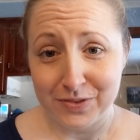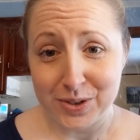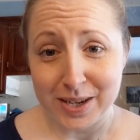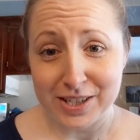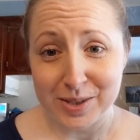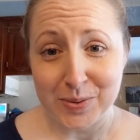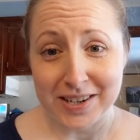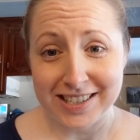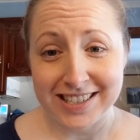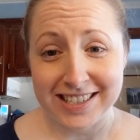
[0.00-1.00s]
So I just
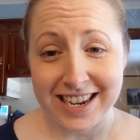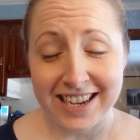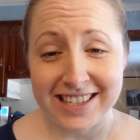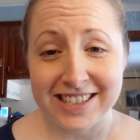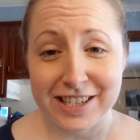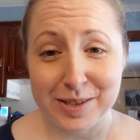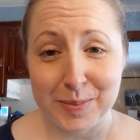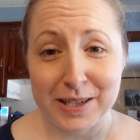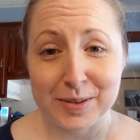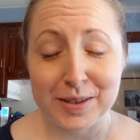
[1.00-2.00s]
wanted to kind of touch
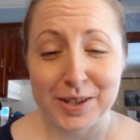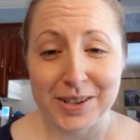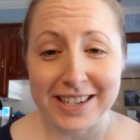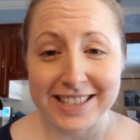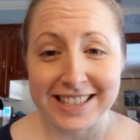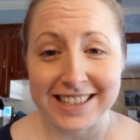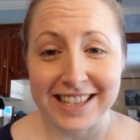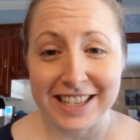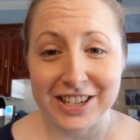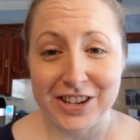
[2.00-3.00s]
base with you guys and
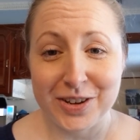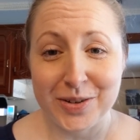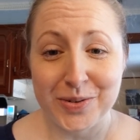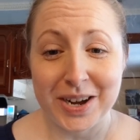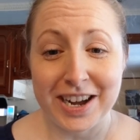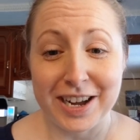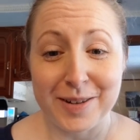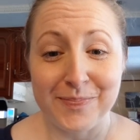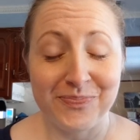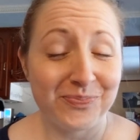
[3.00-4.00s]
let you know
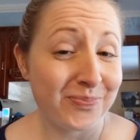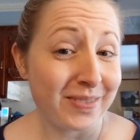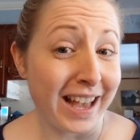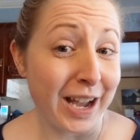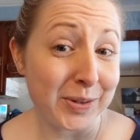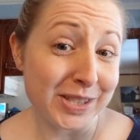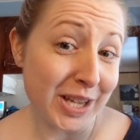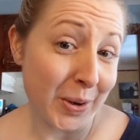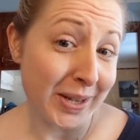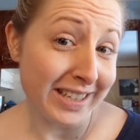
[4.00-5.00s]
how it's
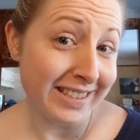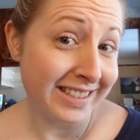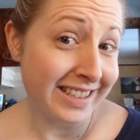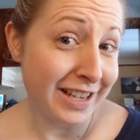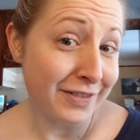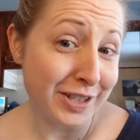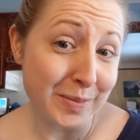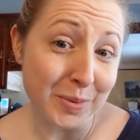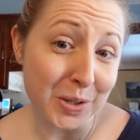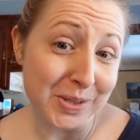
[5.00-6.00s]
going and give you
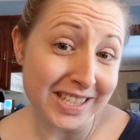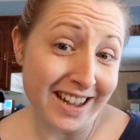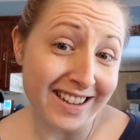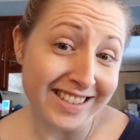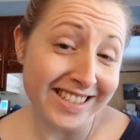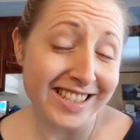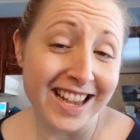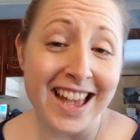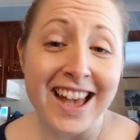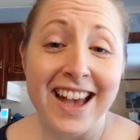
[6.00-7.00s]
some pros and cons.
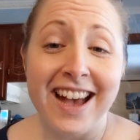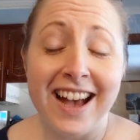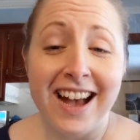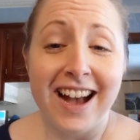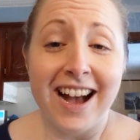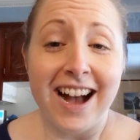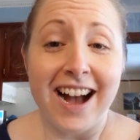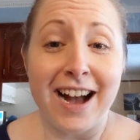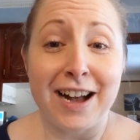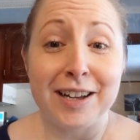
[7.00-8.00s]

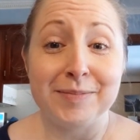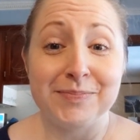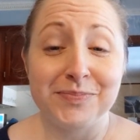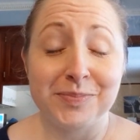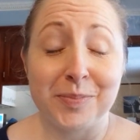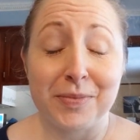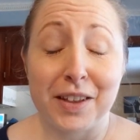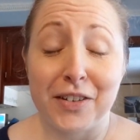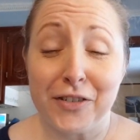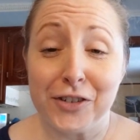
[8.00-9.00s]
Um,
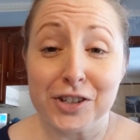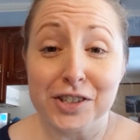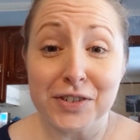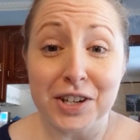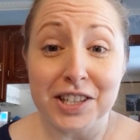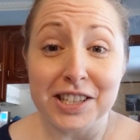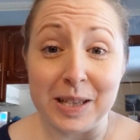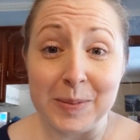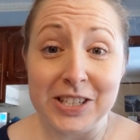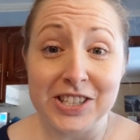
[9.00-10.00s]
First of all,
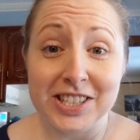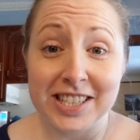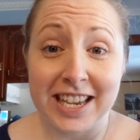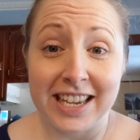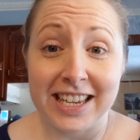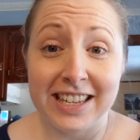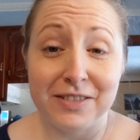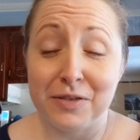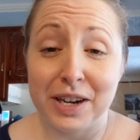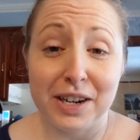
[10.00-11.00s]
let me just say
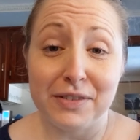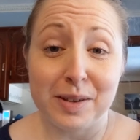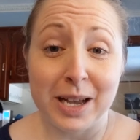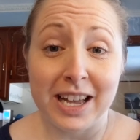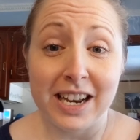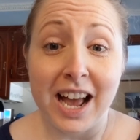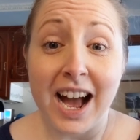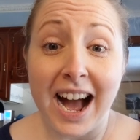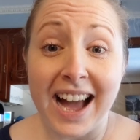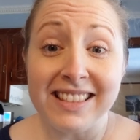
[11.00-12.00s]
right off the bat,
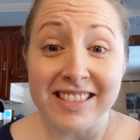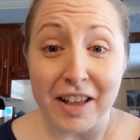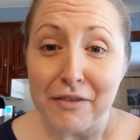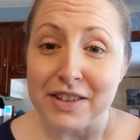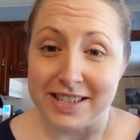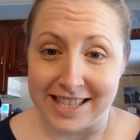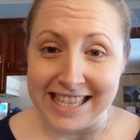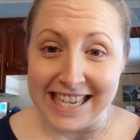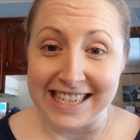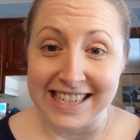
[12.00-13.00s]
I love this
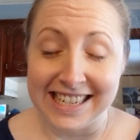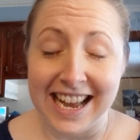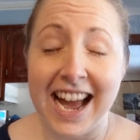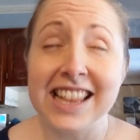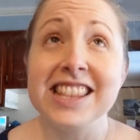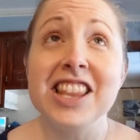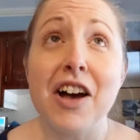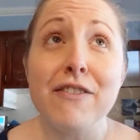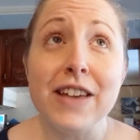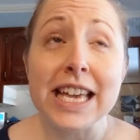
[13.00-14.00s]
thing. I
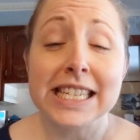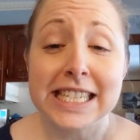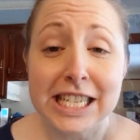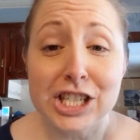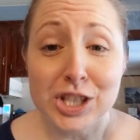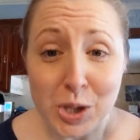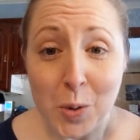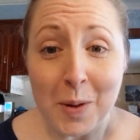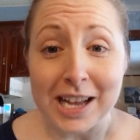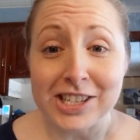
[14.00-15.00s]
love it so
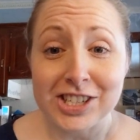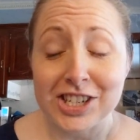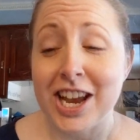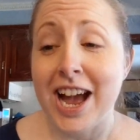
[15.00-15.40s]
much.